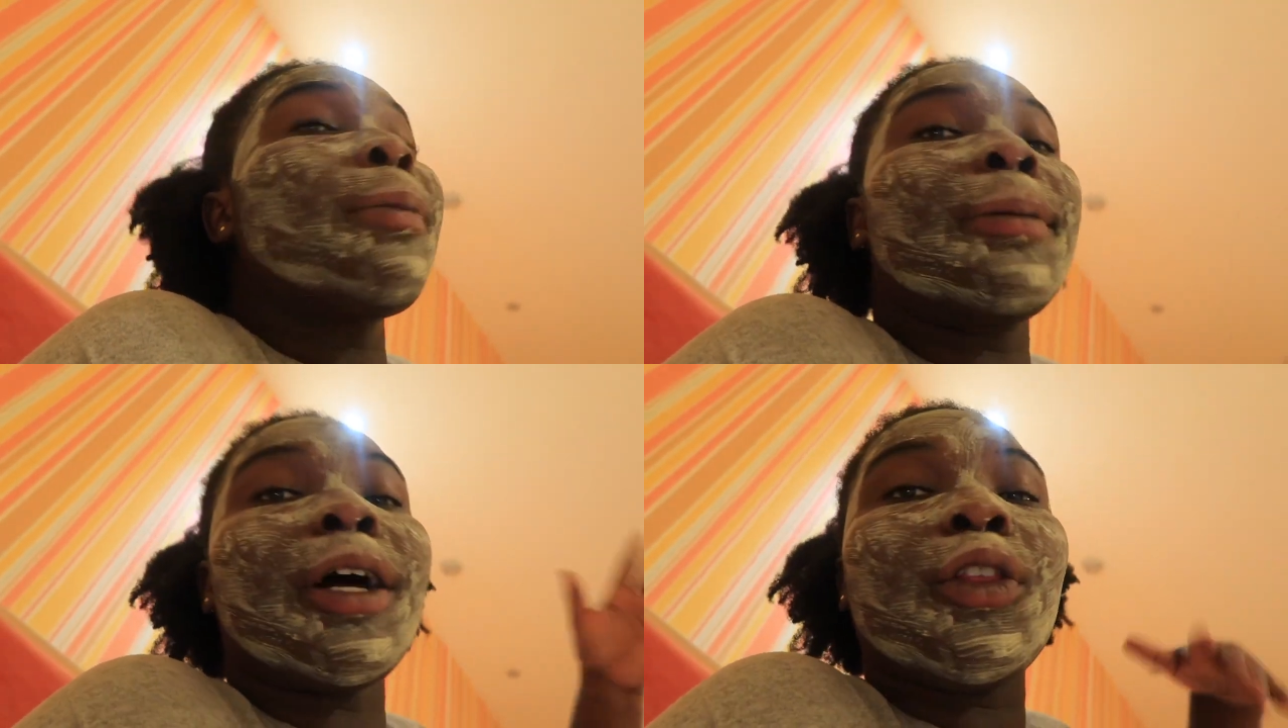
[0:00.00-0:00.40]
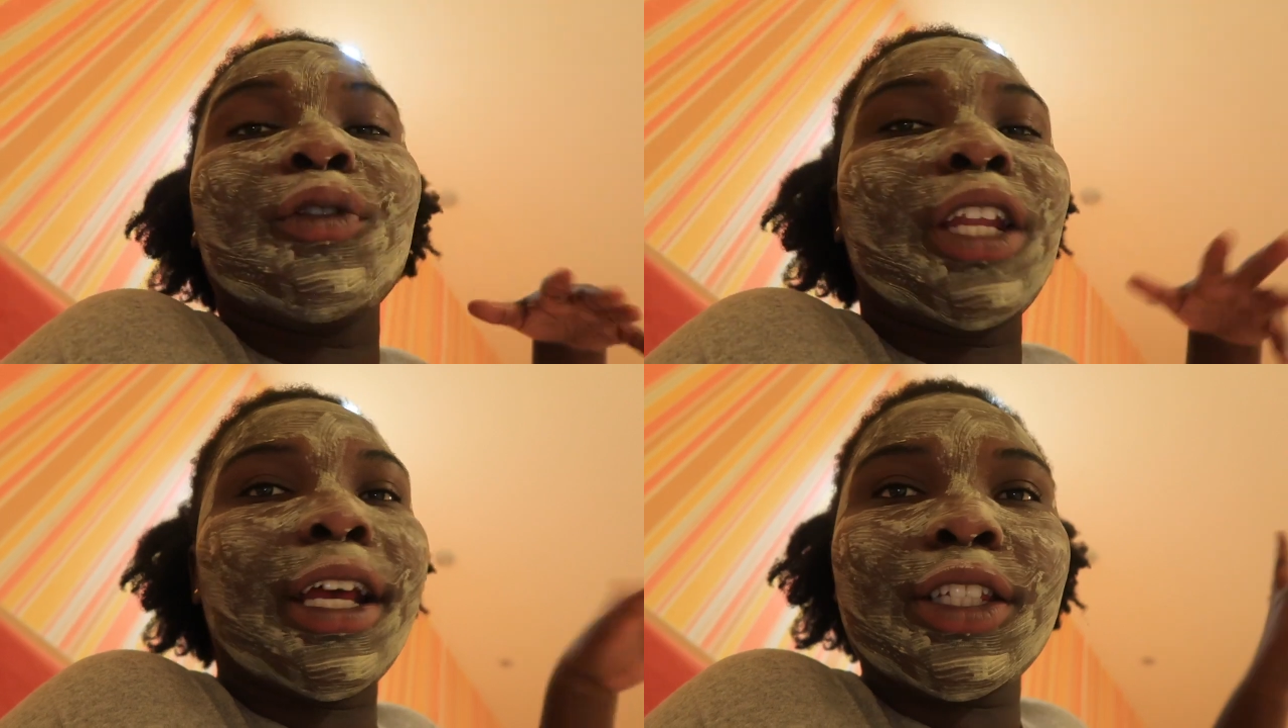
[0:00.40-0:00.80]
But about
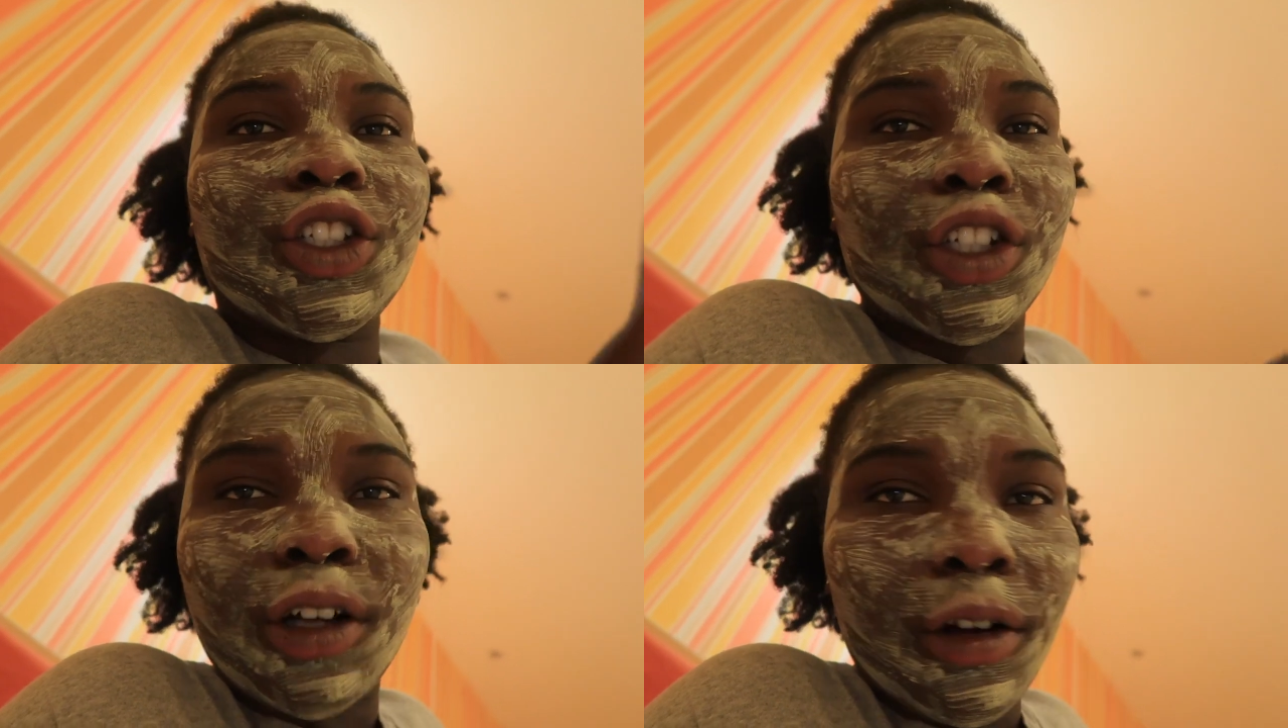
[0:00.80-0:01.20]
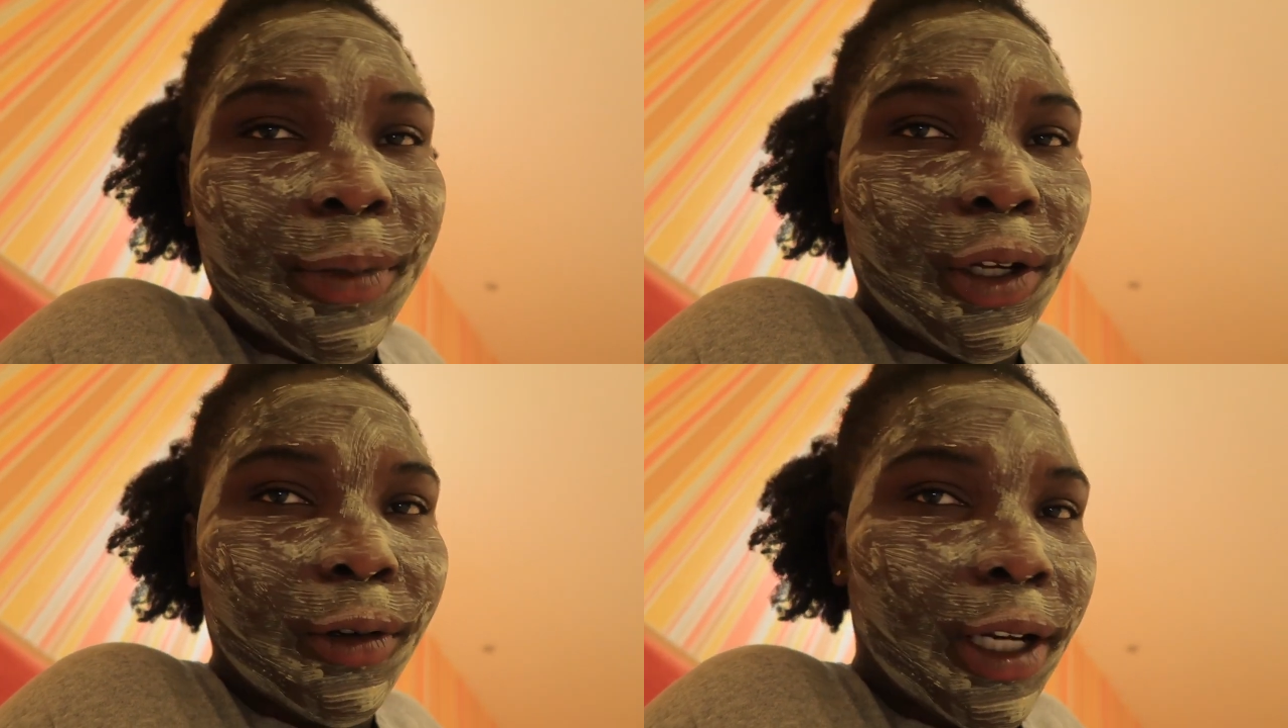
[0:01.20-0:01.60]
3 days, it should all
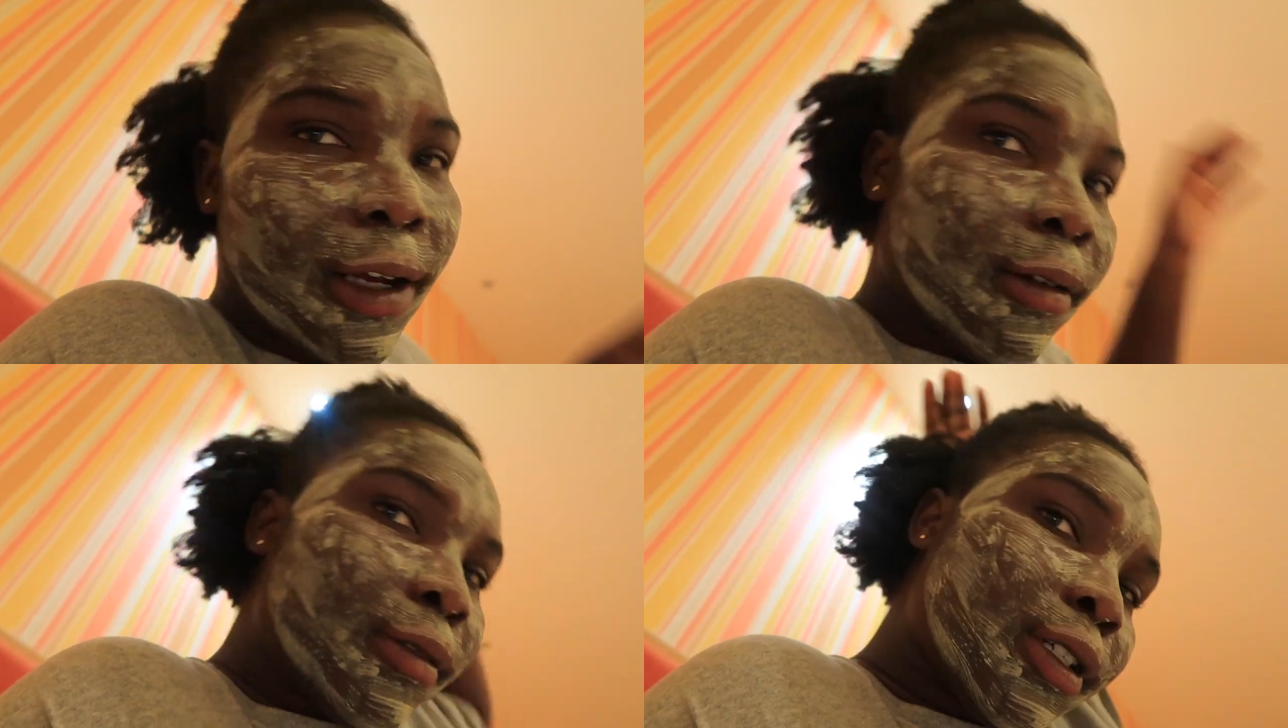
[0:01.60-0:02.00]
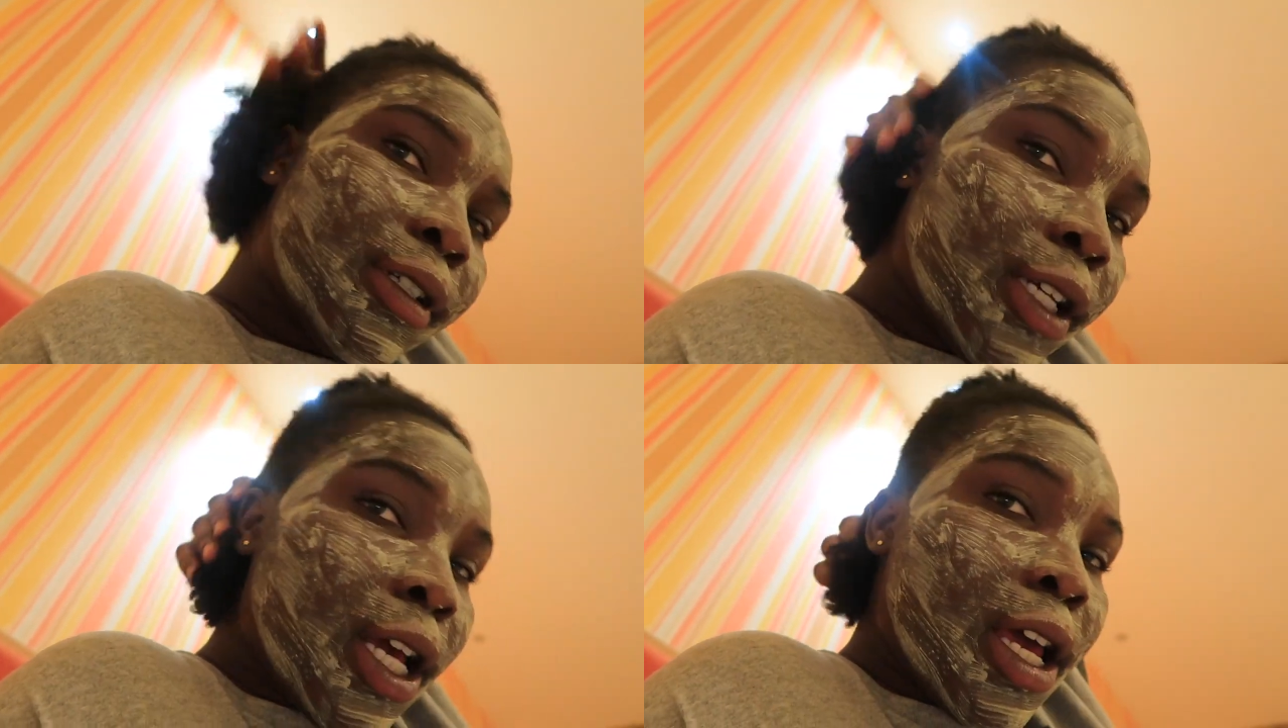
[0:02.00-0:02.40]
be going down.
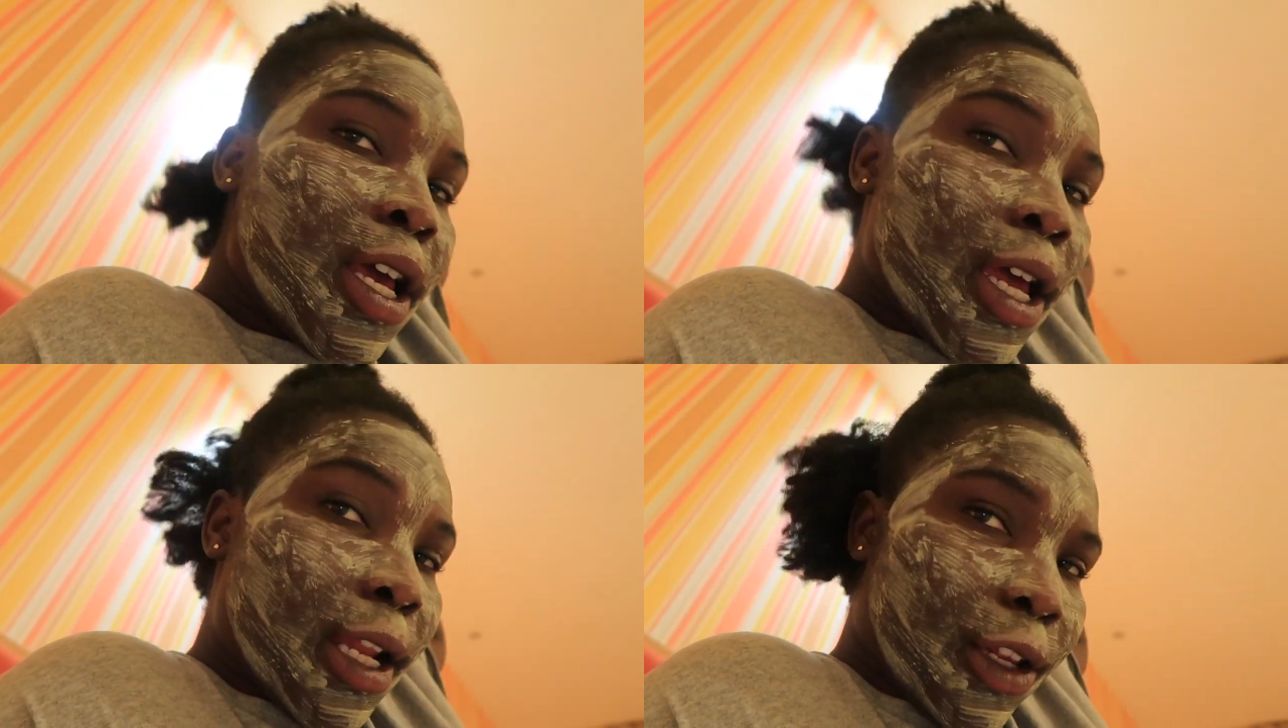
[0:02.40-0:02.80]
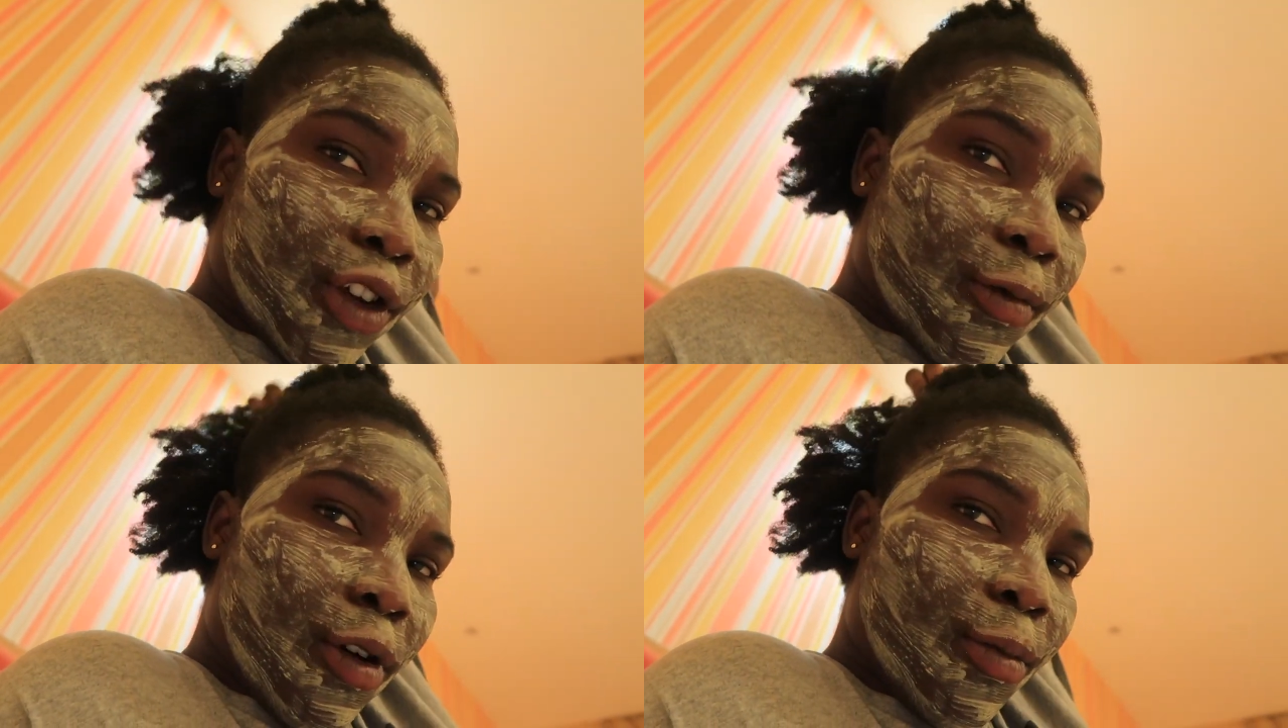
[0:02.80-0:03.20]
And I
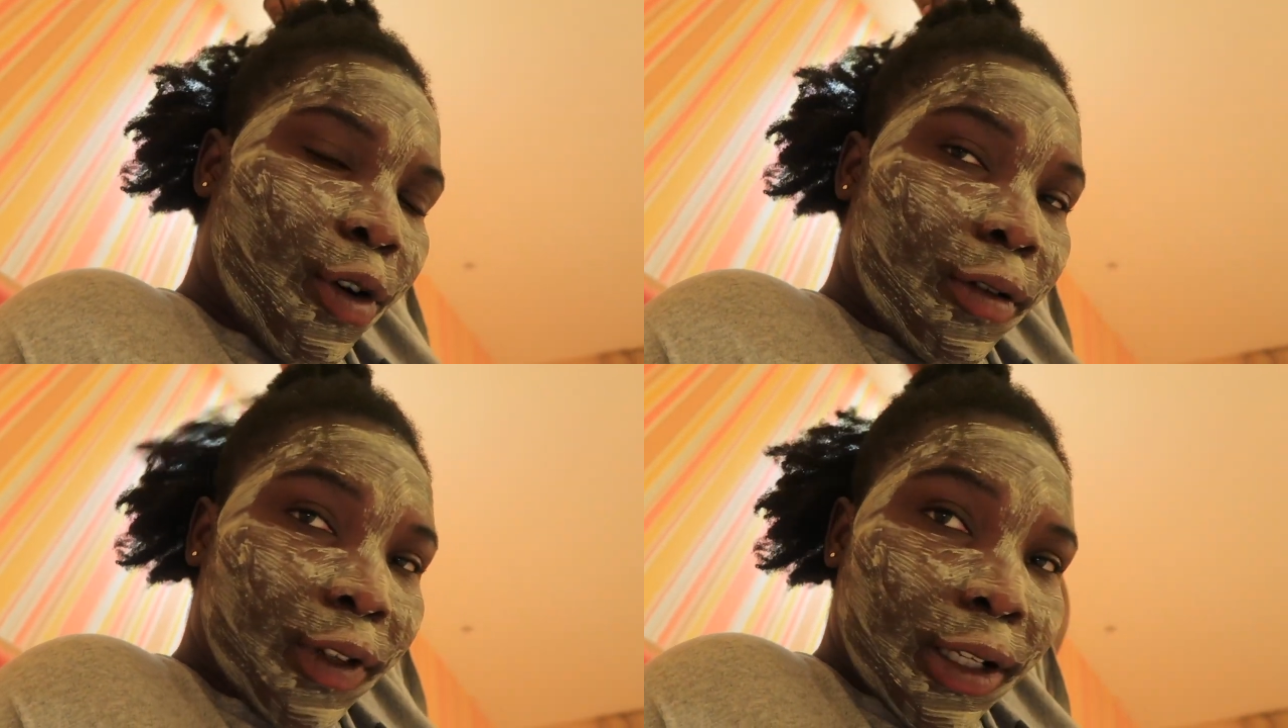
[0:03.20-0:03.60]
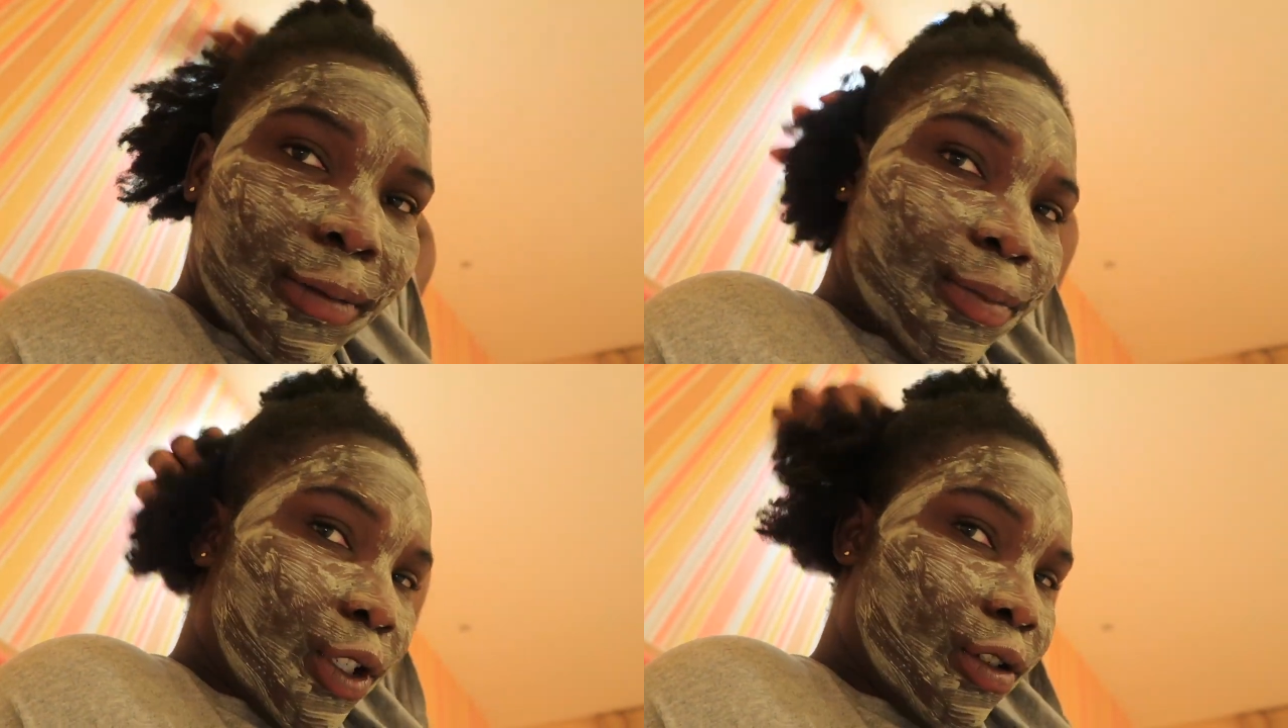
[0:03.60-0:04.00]
try to walk more
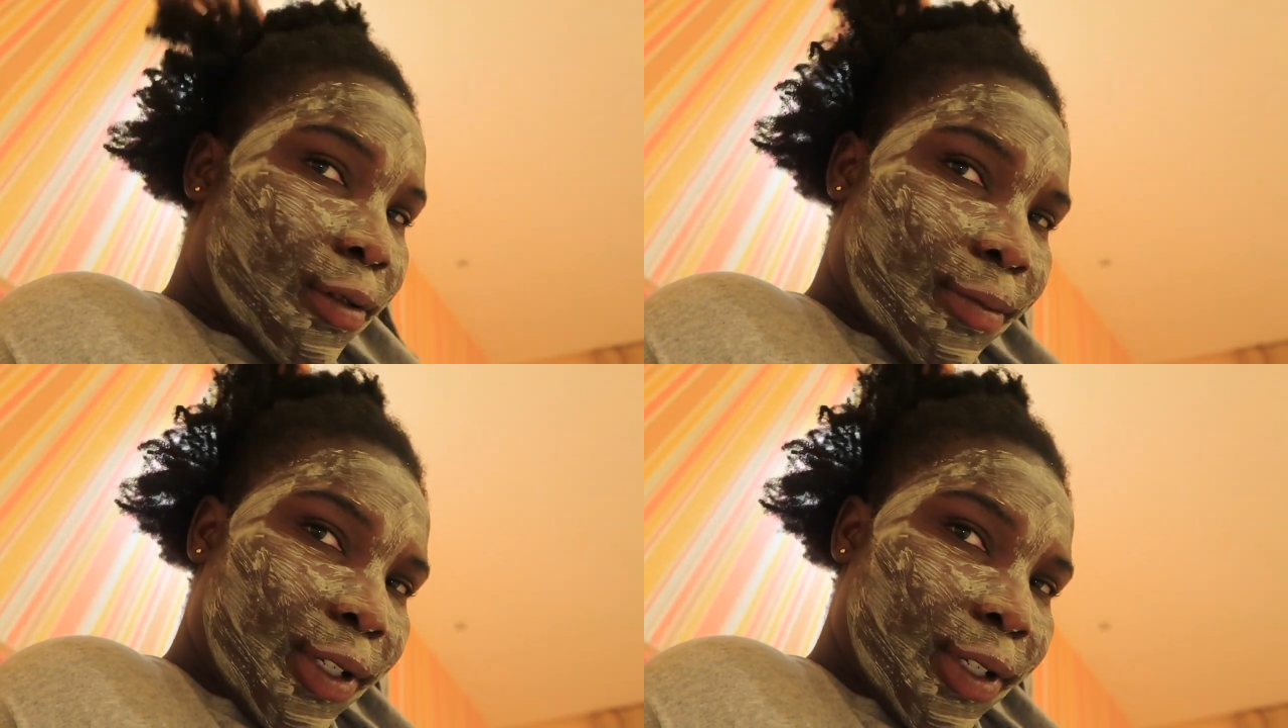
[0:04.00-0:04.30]
often. But you know what?